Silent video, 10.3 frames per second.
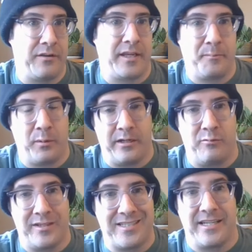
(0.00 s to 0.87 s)
They
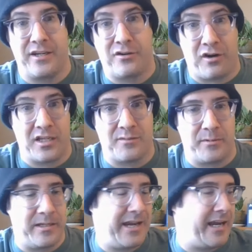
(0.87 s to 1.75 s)
played with Sidney
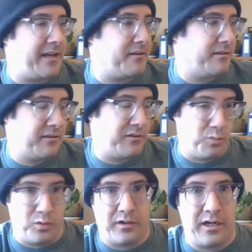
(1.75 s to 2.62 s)
Crosby at the
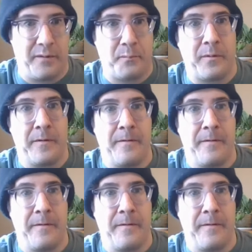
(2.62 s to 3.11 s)
World Cup.